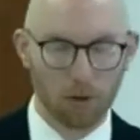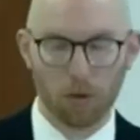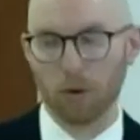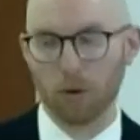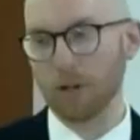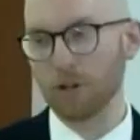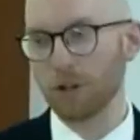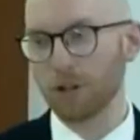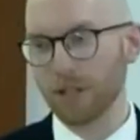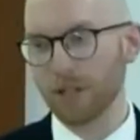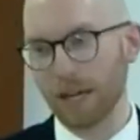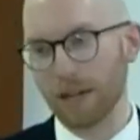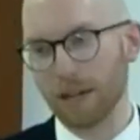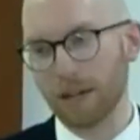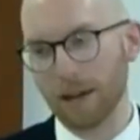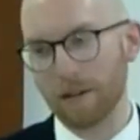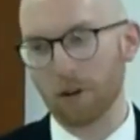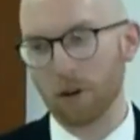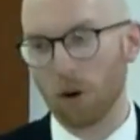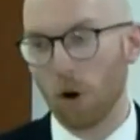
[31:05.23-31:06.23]
or I should
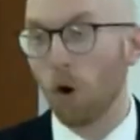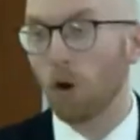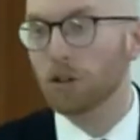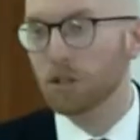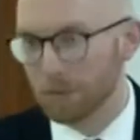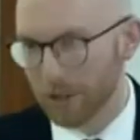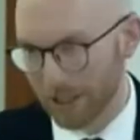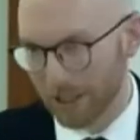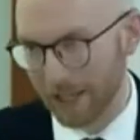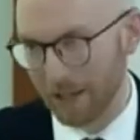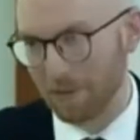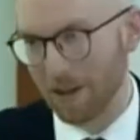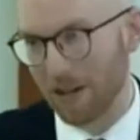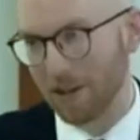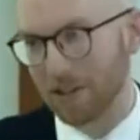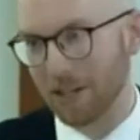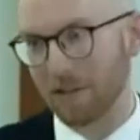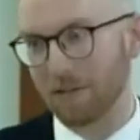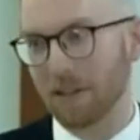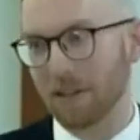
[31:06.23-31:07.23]
say, never ultimately
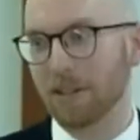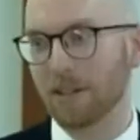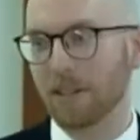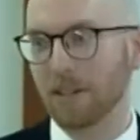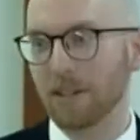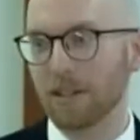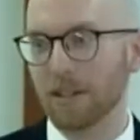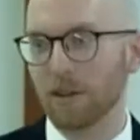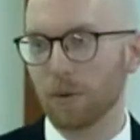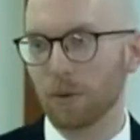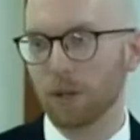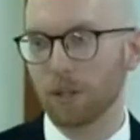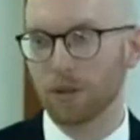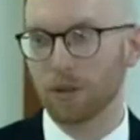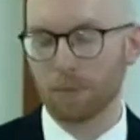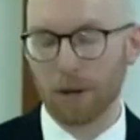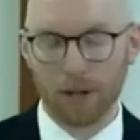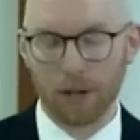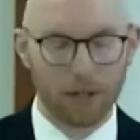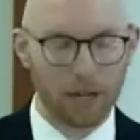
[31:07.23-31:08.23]
about David. It
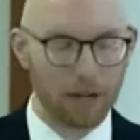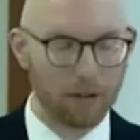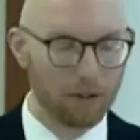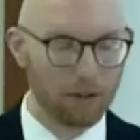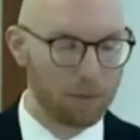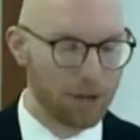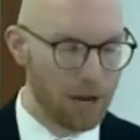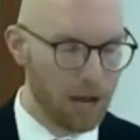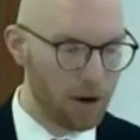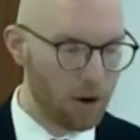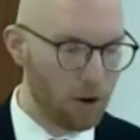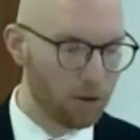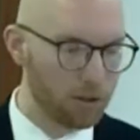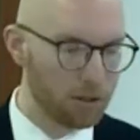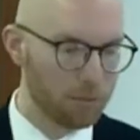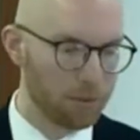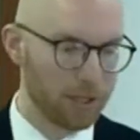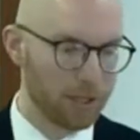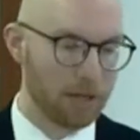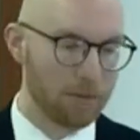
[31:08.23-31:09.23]
was about David, but not
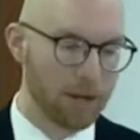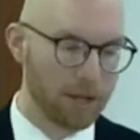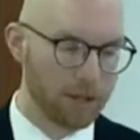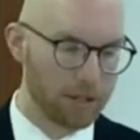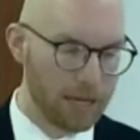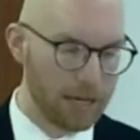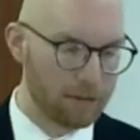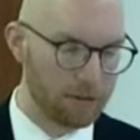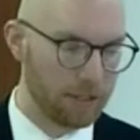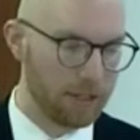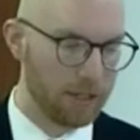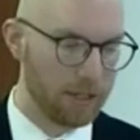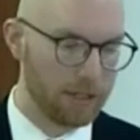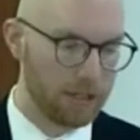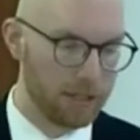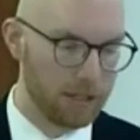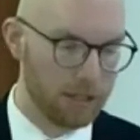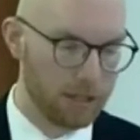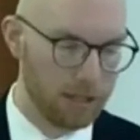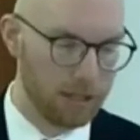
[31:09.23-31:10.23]
ultimately about David.
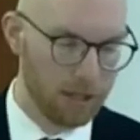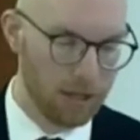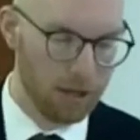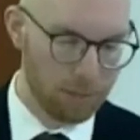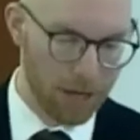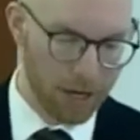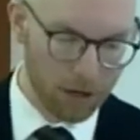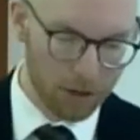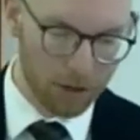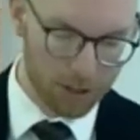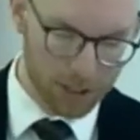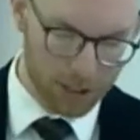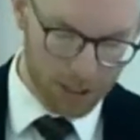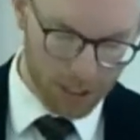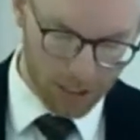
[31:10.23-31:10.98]
Peter is